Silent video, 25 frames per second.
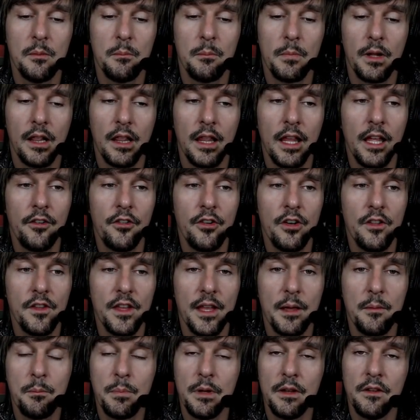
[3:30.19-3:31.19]
McLaren, the
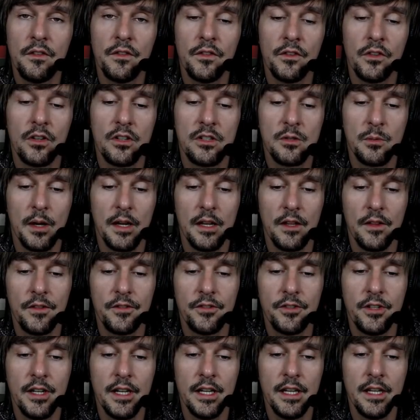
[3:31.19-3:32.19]

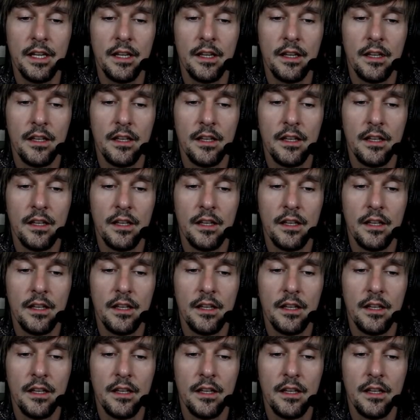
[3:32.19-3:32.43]
MP423.